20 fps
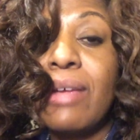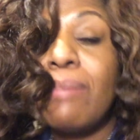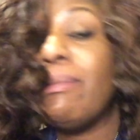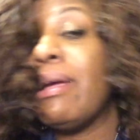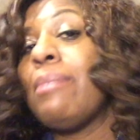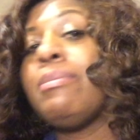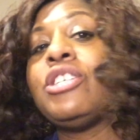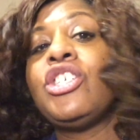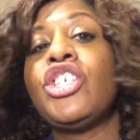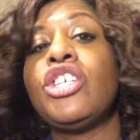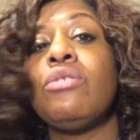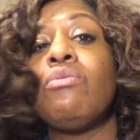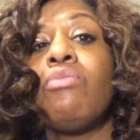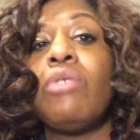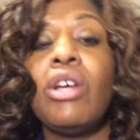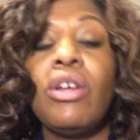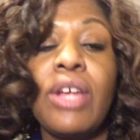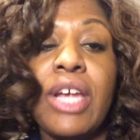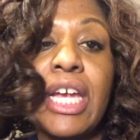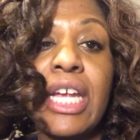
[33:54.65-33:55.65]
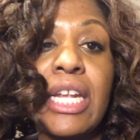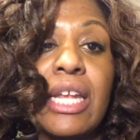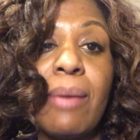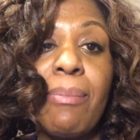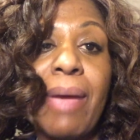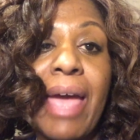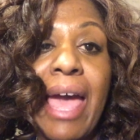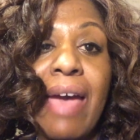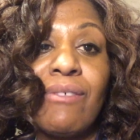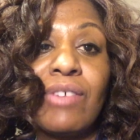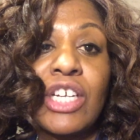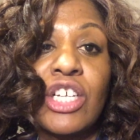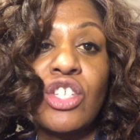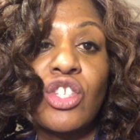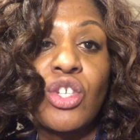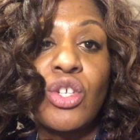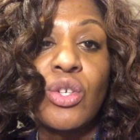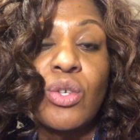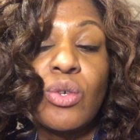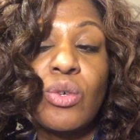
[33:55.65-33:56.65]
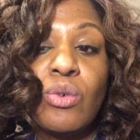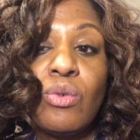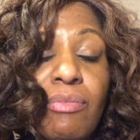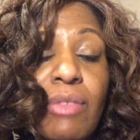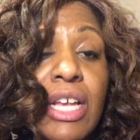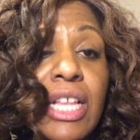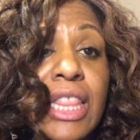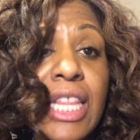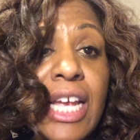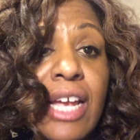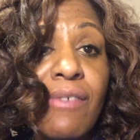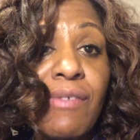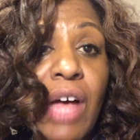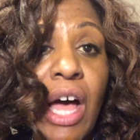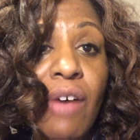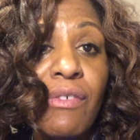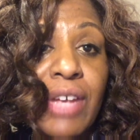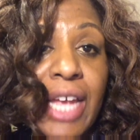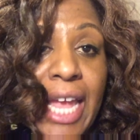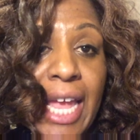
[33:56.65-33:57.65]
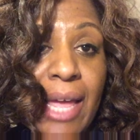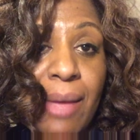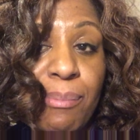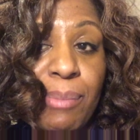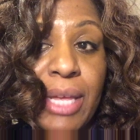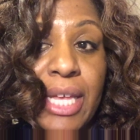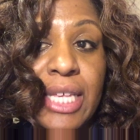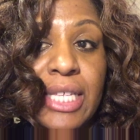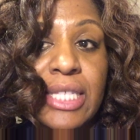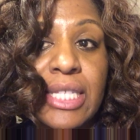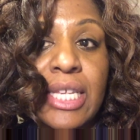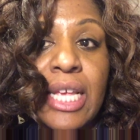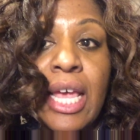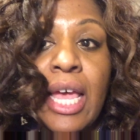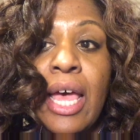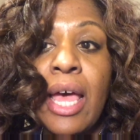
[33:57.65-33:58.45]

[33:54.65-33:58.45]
that maybe she will end up having to live off campus.